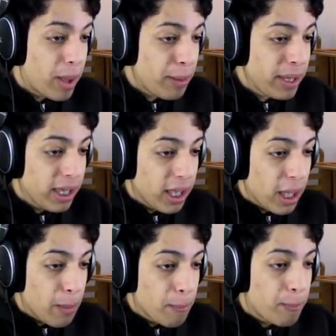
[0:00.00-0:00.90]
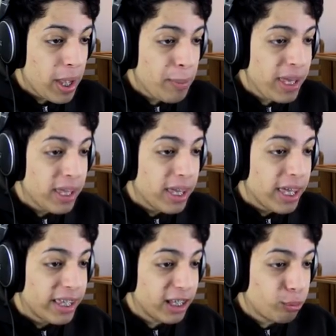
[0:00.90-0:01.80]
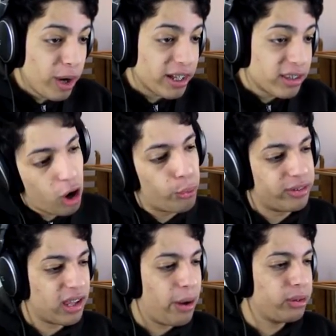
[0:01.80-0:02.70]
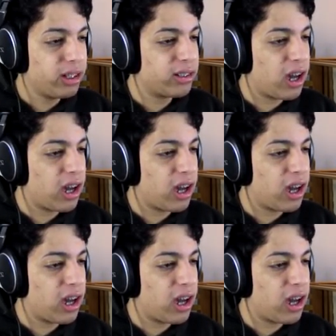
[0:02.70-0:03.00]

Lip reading: Baby, baby, get wrecked! Oh, it's outlet